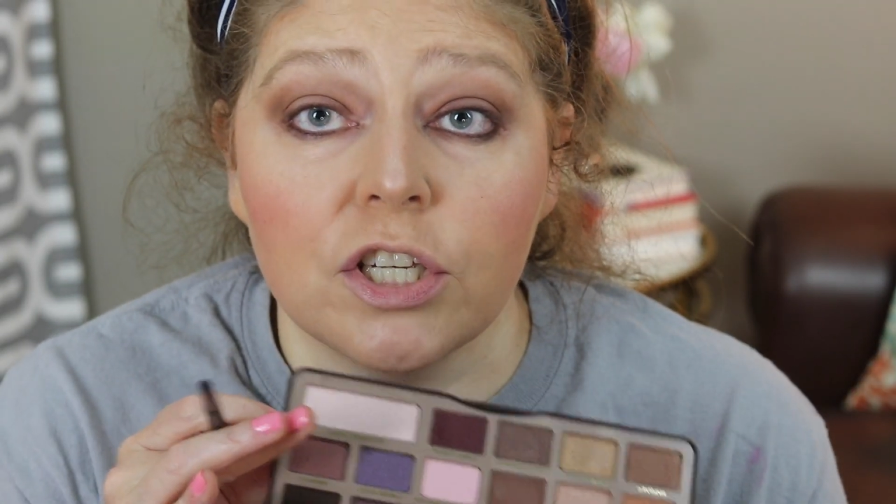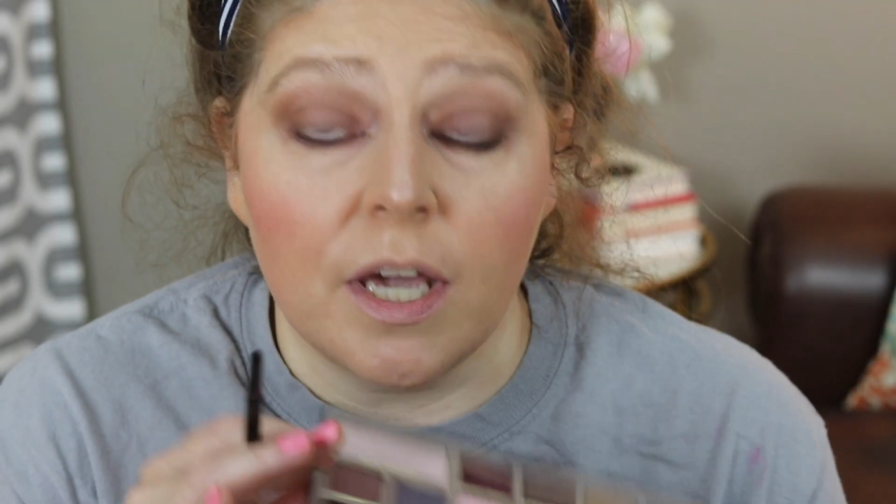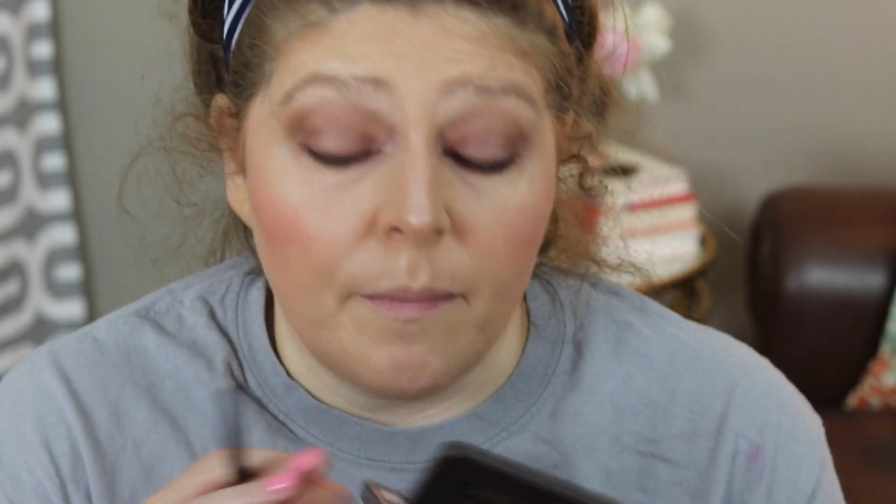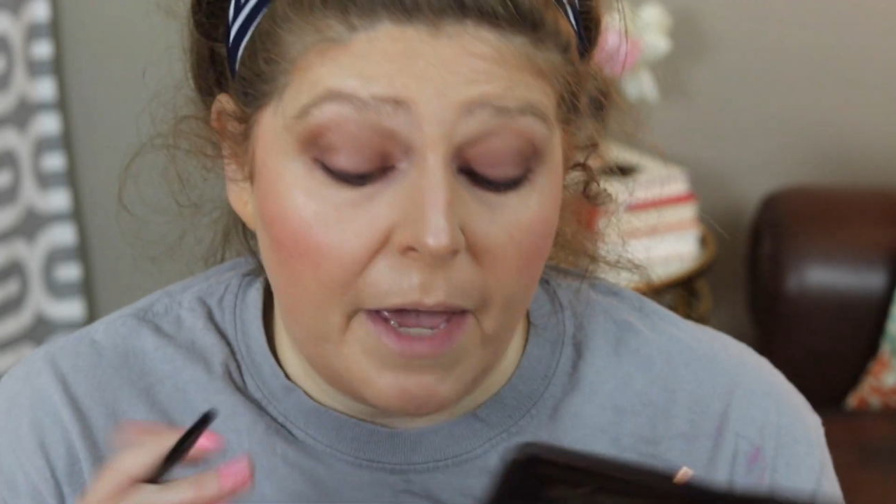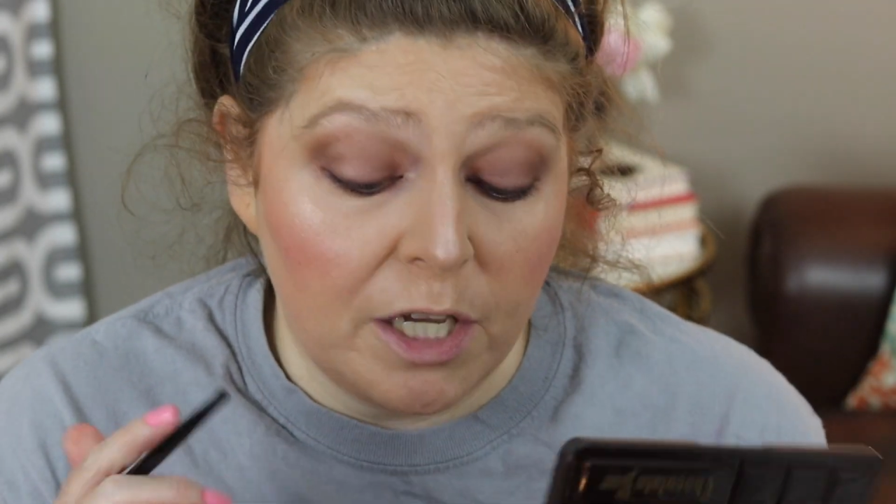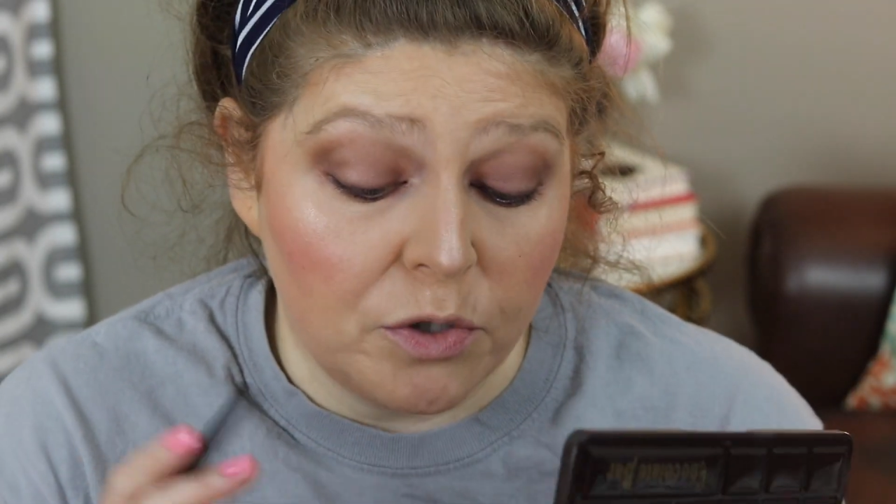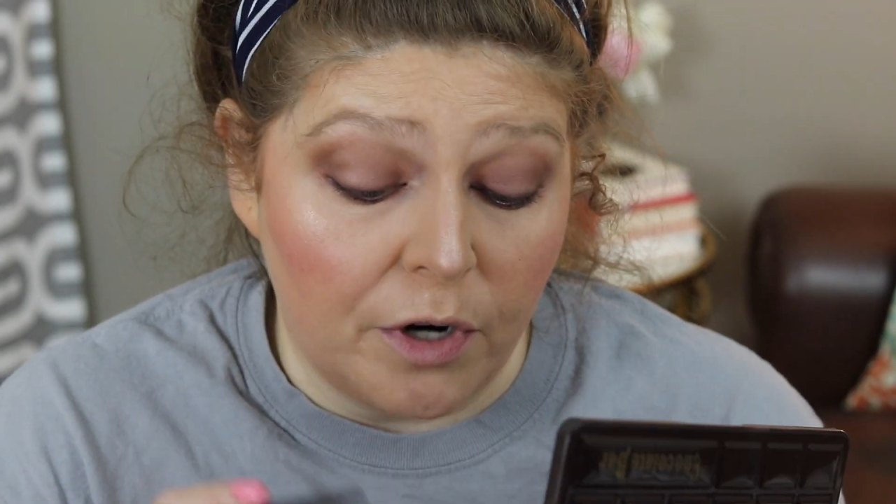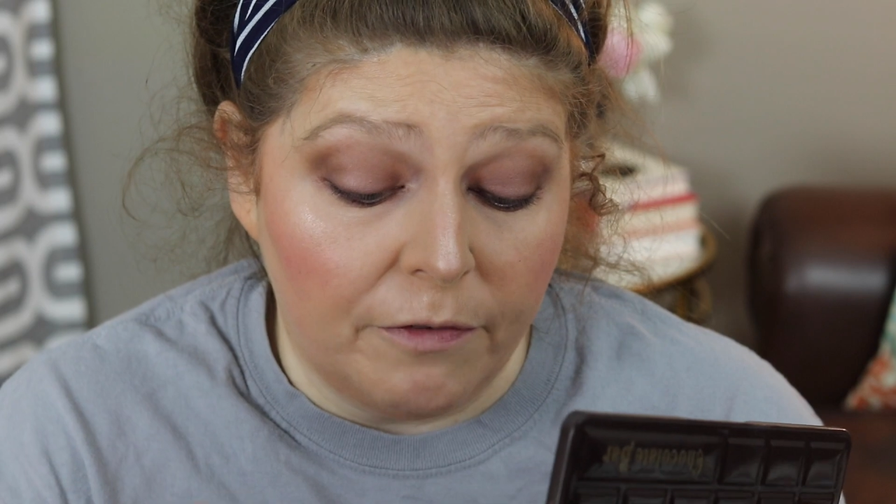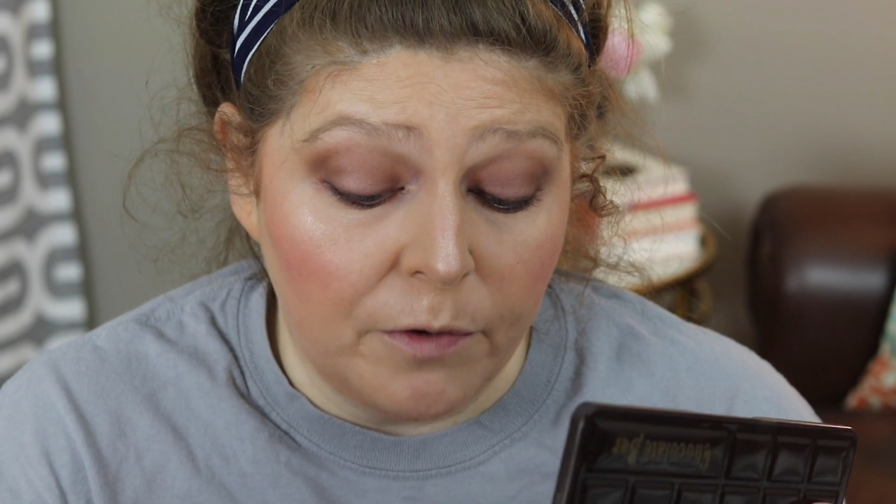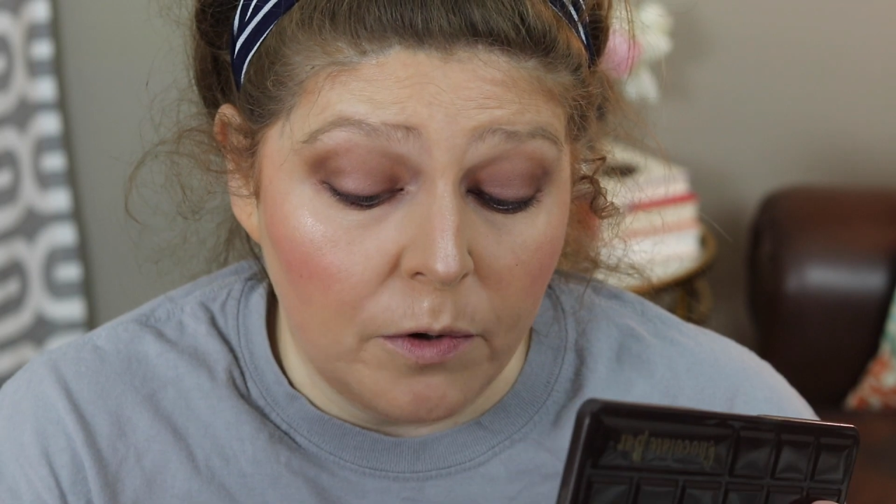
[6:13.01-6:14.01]
Champagne
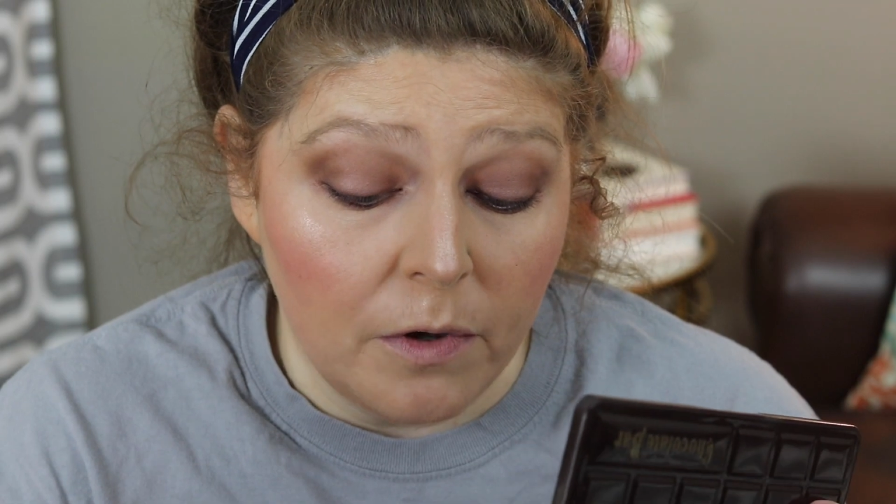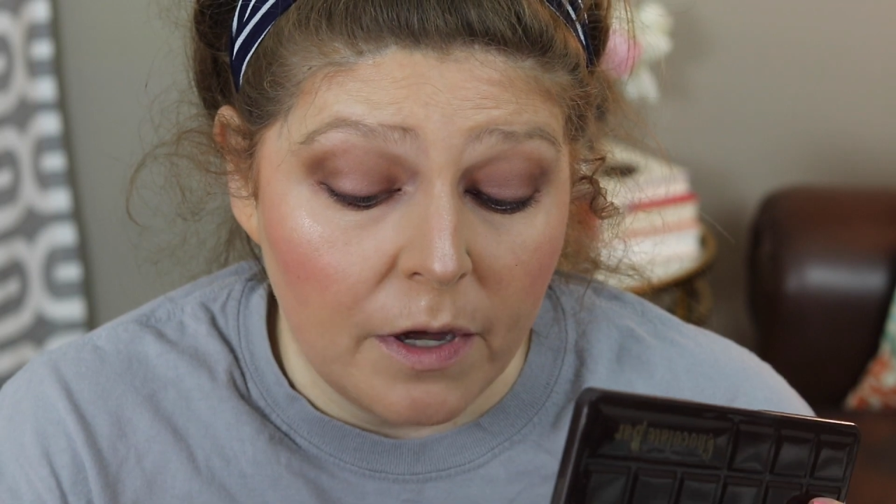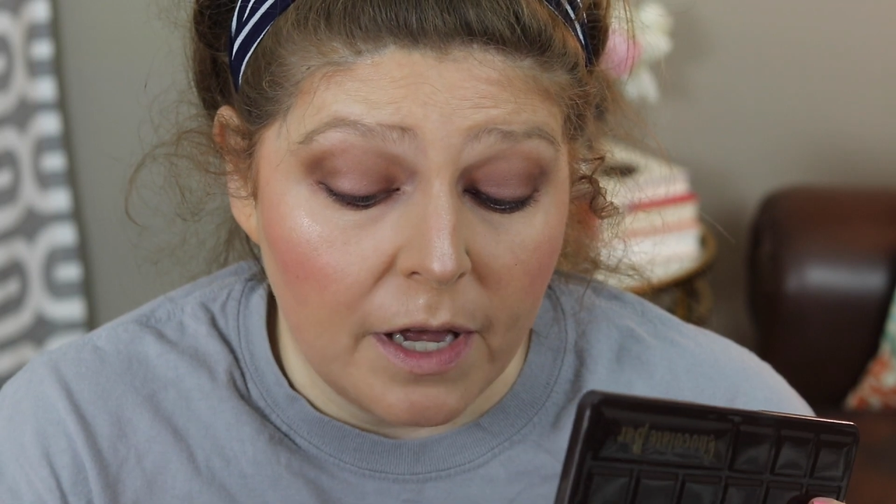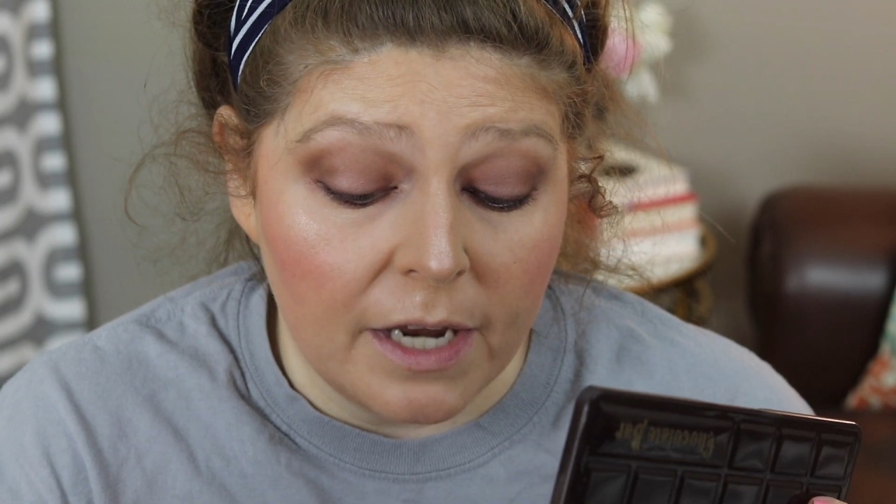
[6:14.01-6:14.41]
Truffle,